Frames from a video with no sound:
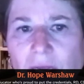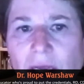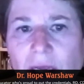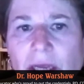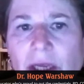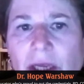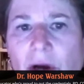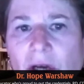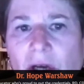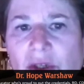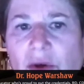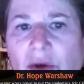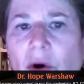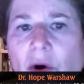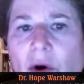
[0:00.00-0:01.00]
He also
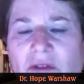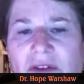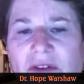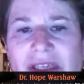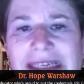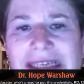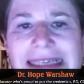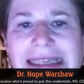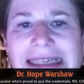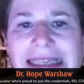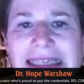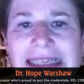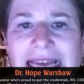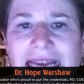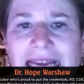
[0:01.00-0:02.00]
oversees the
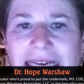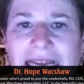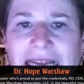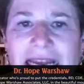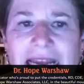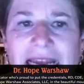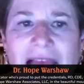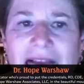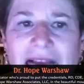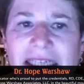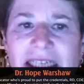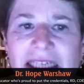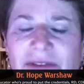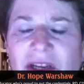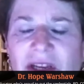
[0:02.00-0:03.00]
day-to-day
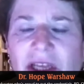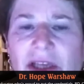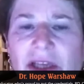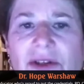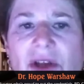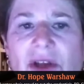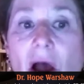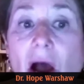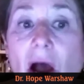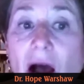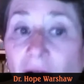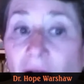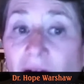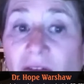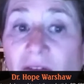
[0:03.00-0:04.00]
activities
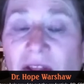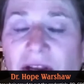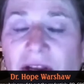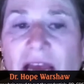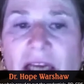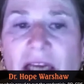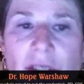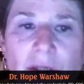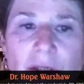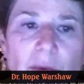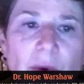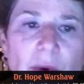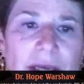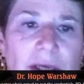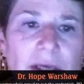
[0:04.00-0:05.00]
of the National Weight
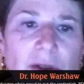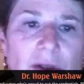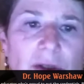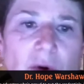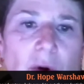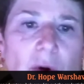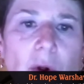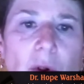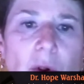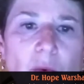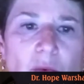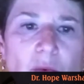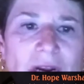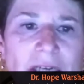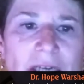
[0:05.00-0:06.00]
Control
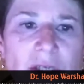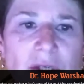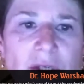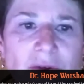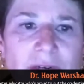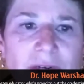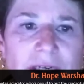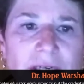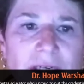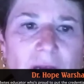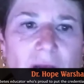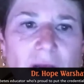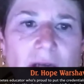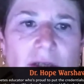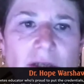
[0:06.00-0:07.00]
Registry.
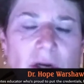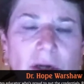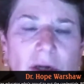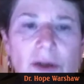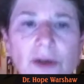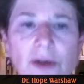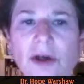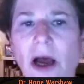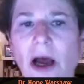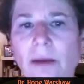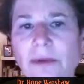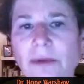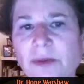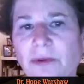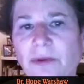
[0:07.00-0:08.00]
Dr. Thomas
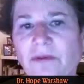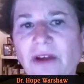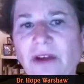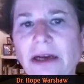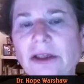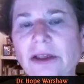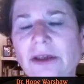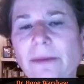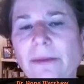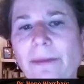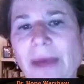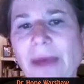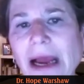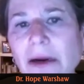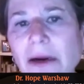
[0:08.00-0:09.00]
provided some
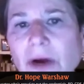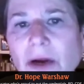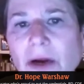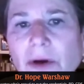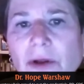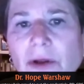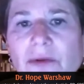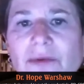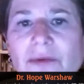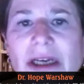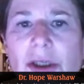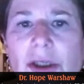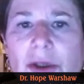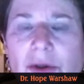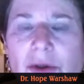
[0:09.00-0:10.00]
background on the
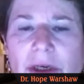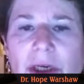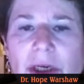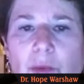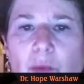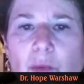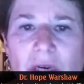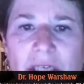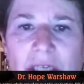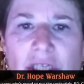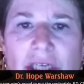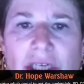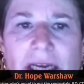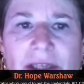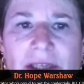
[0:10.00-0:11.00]
registry, which,
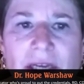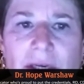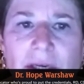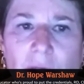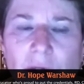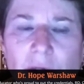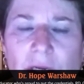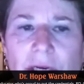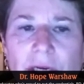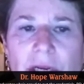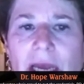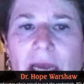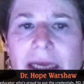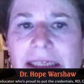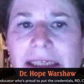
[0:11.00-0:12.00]
as I noted,
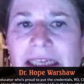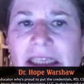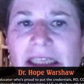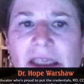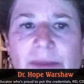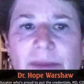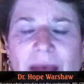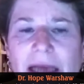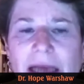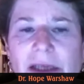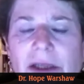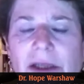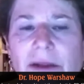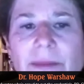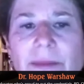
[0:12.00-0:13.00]
dates back to
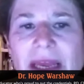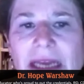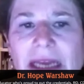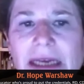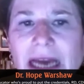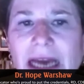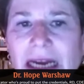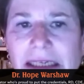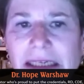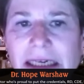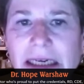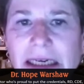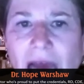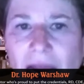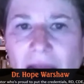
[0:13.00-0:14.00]
the
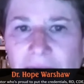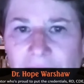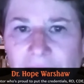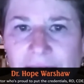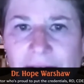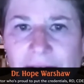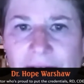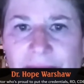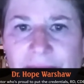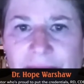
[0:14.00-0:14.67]
mid-1990s.